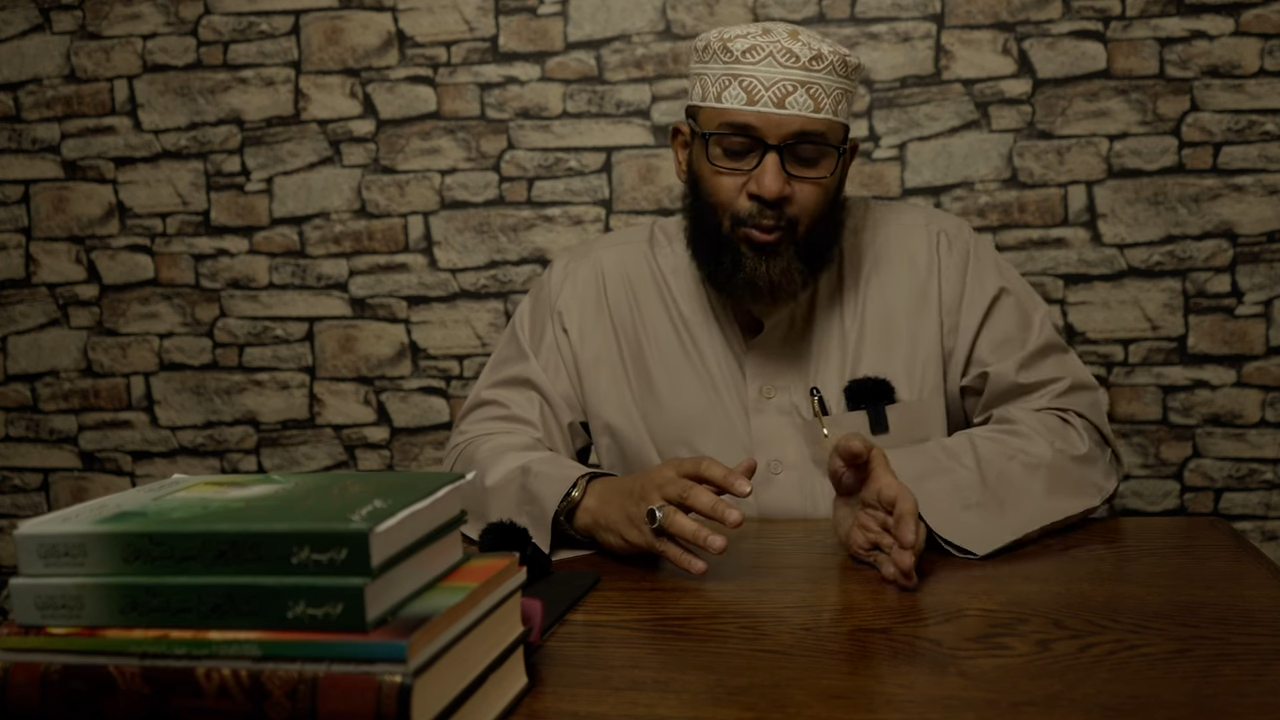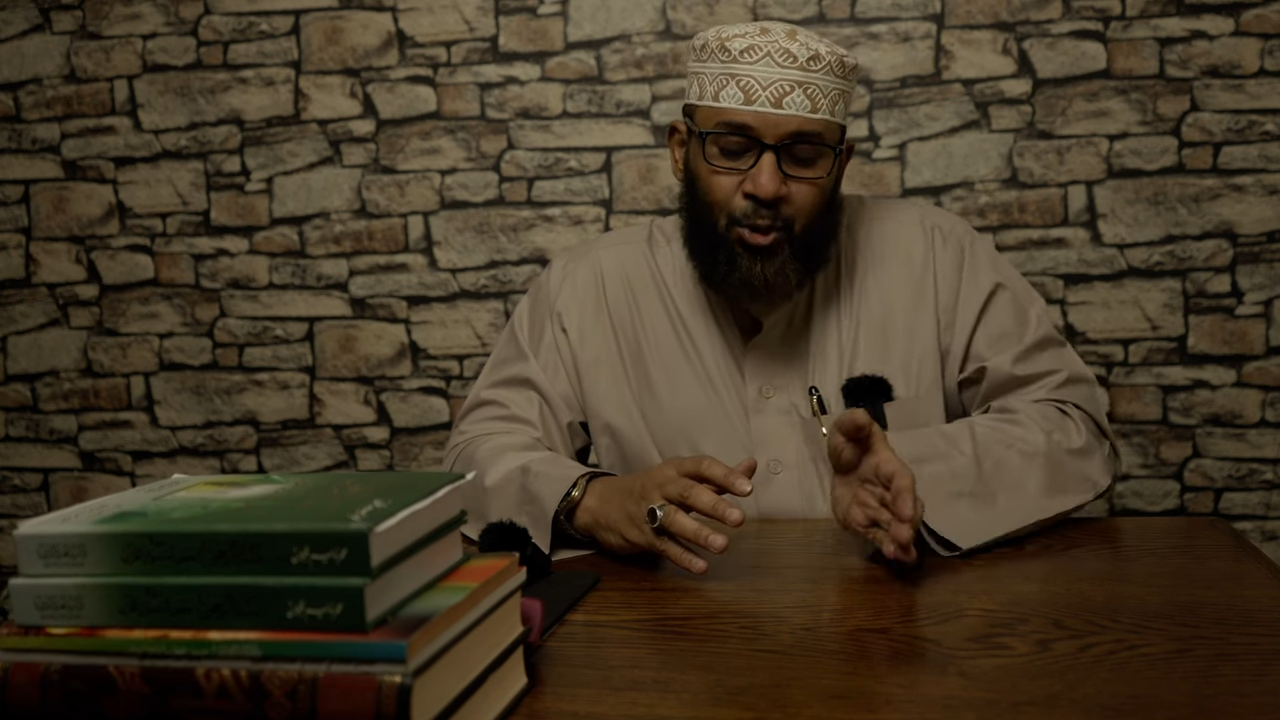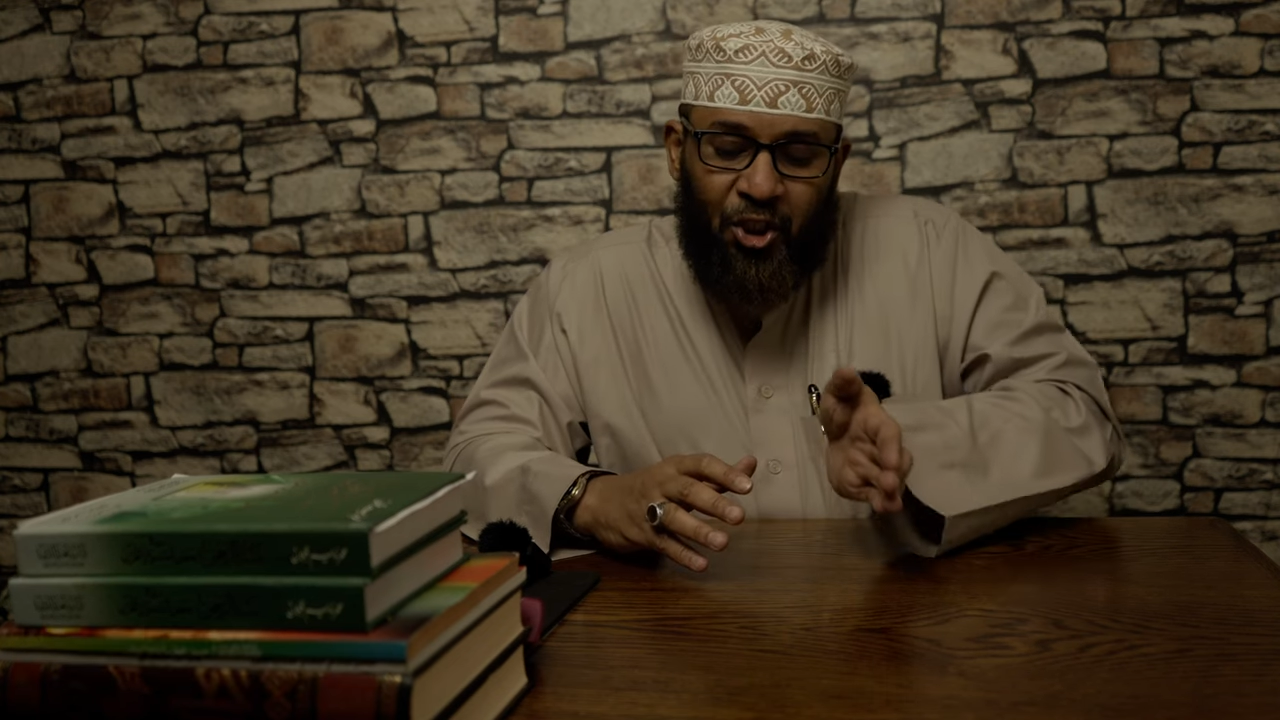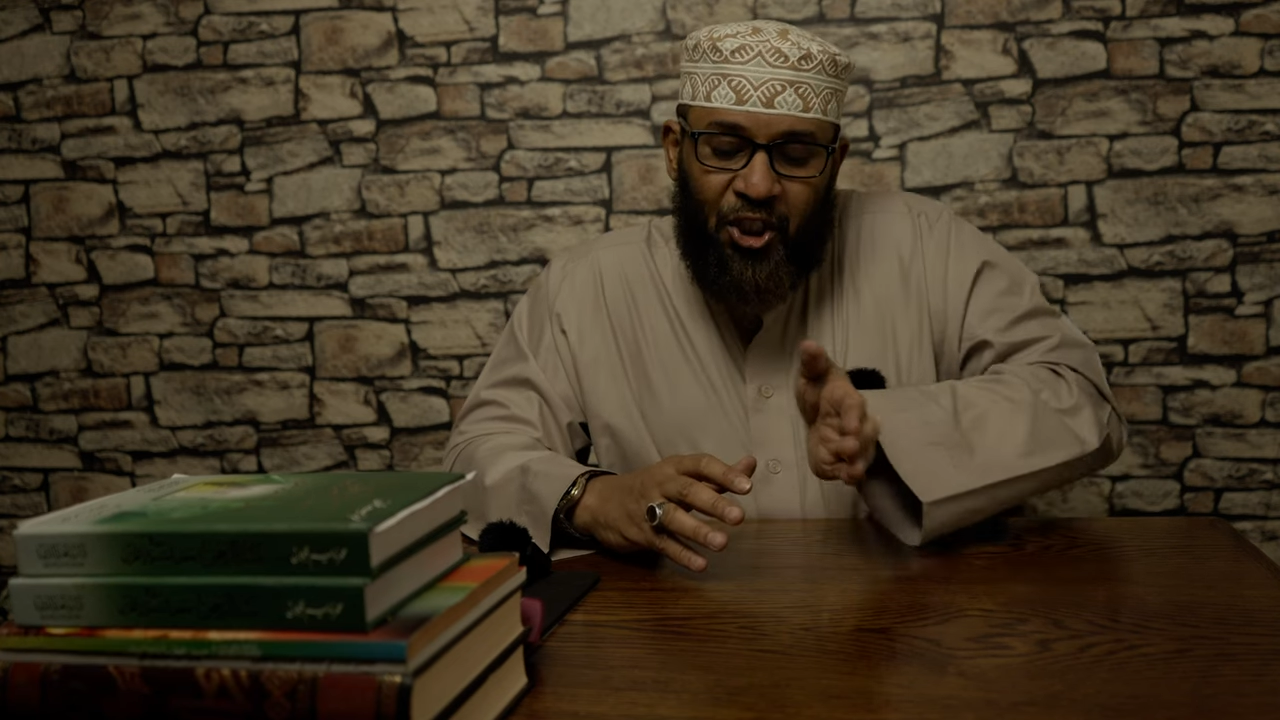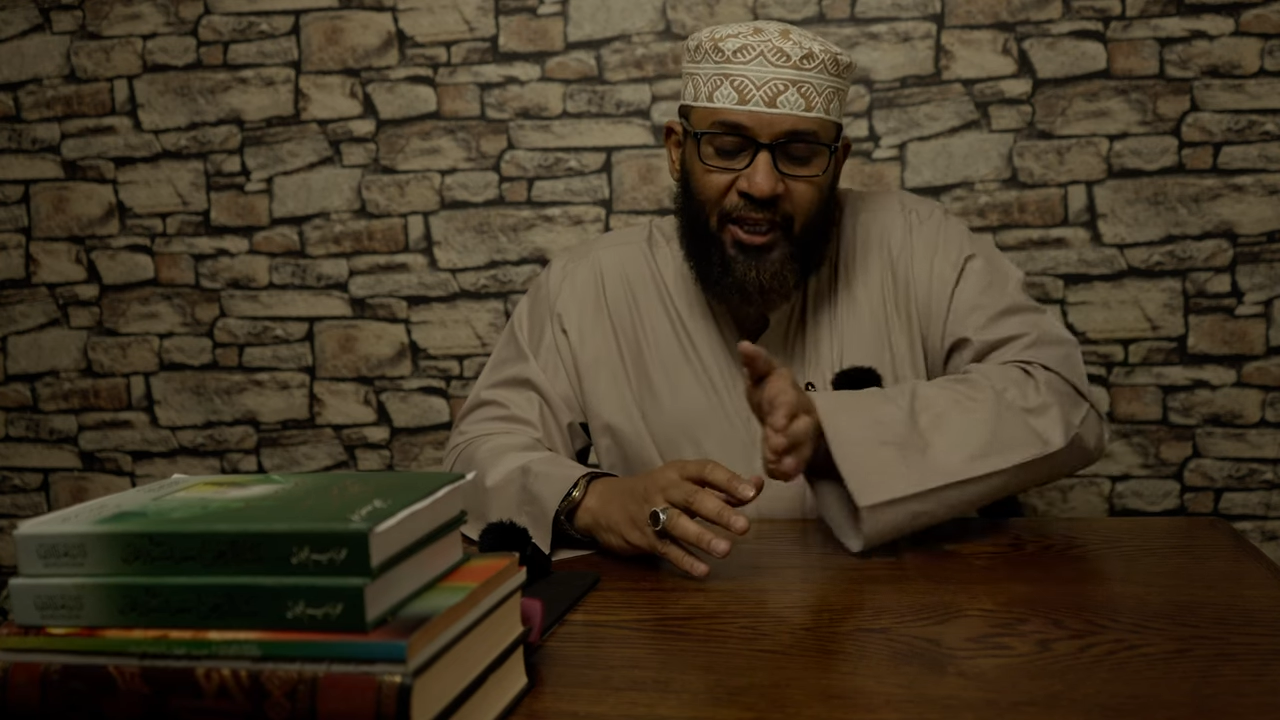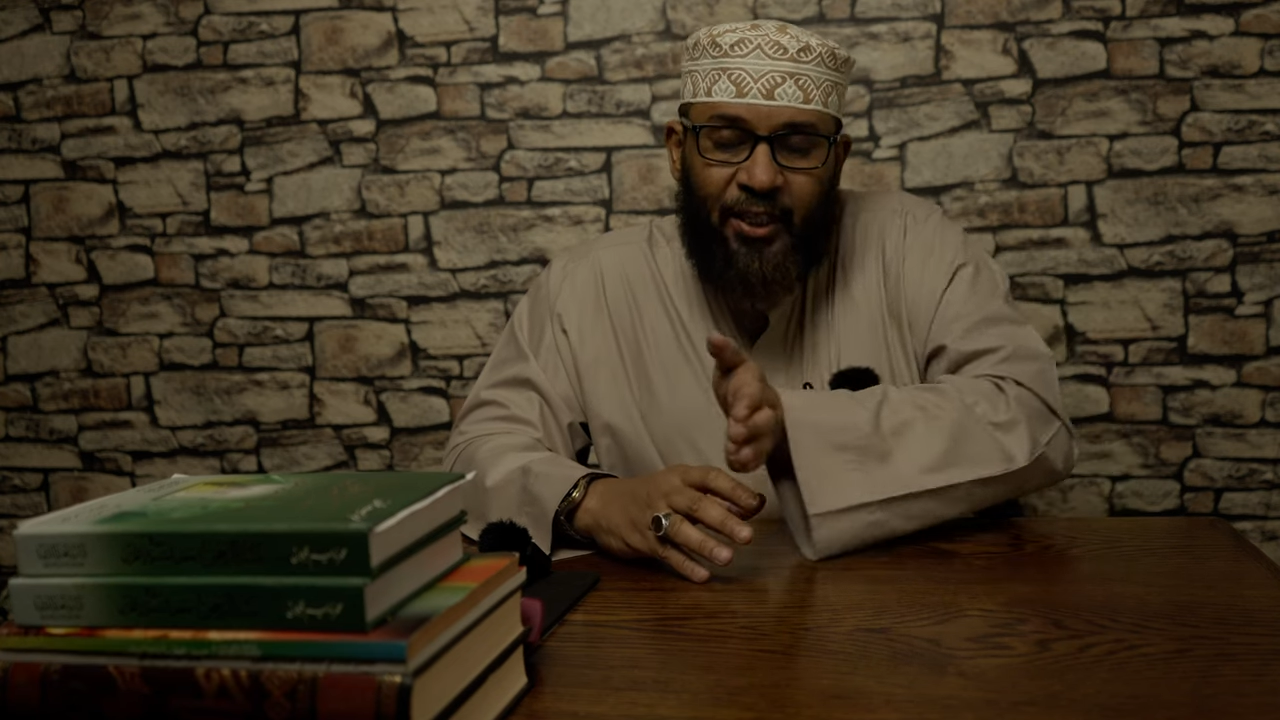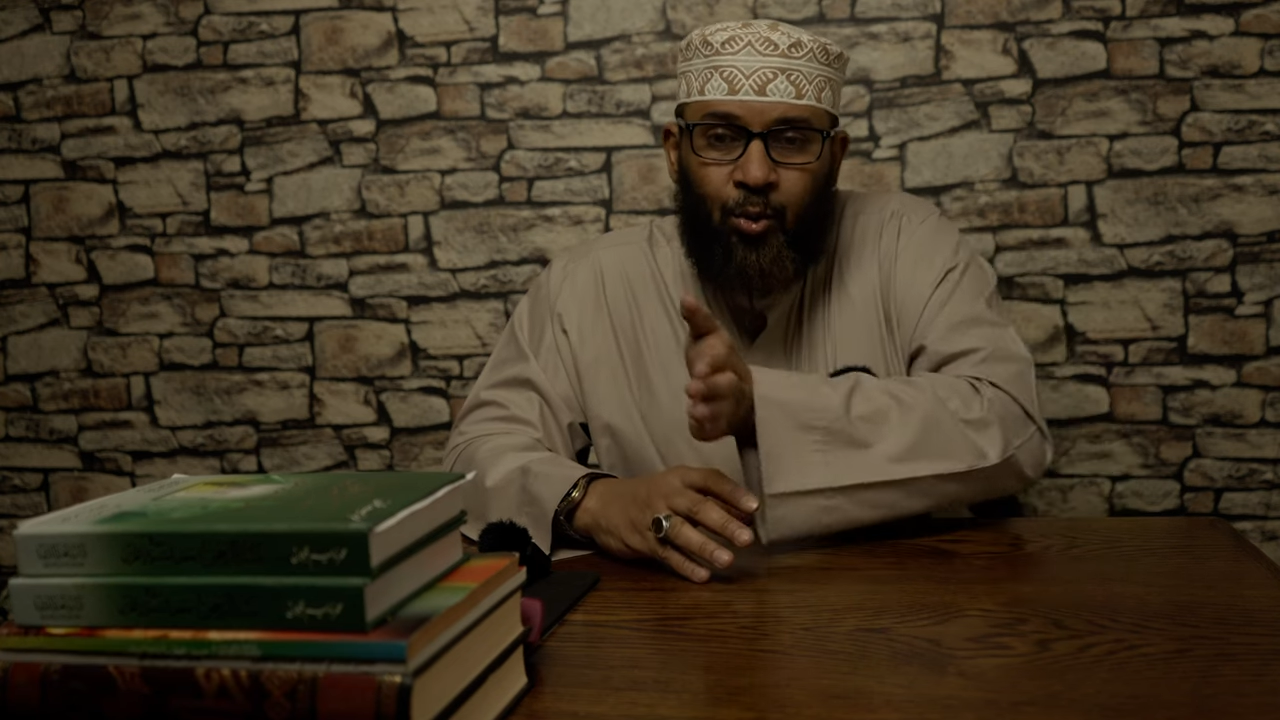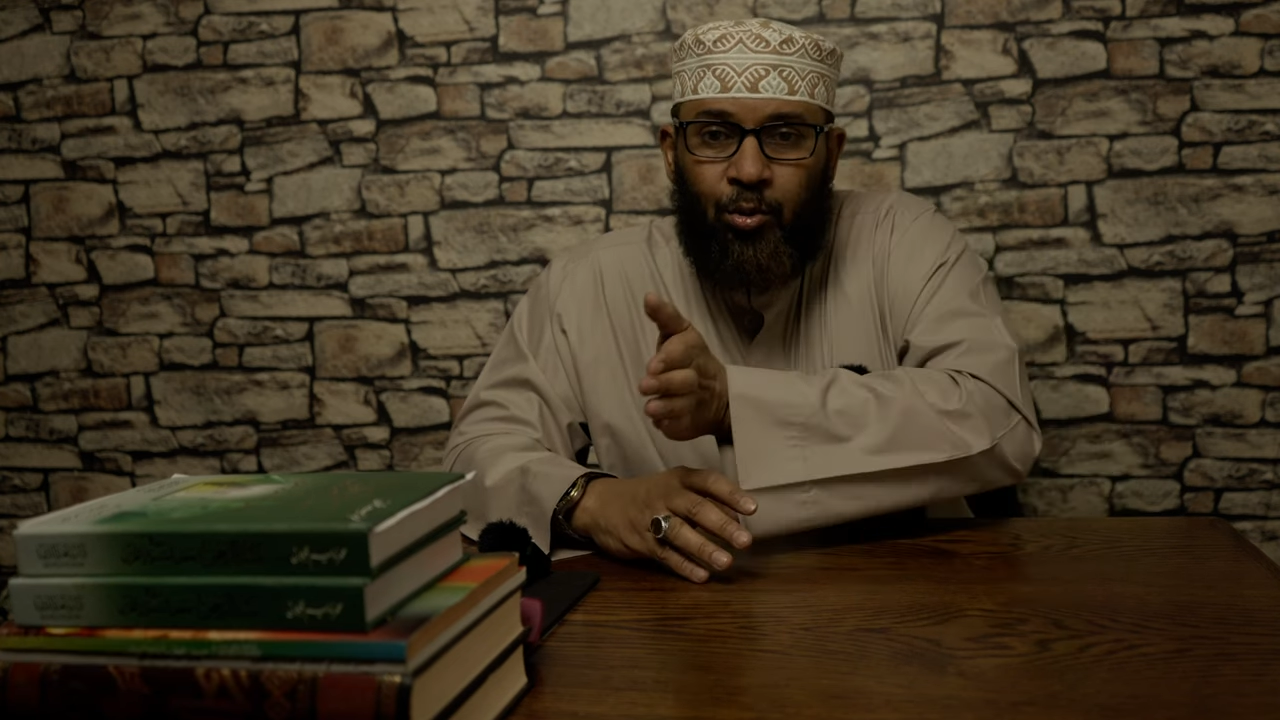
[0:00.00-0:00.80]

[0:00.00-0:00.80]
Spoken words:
to change your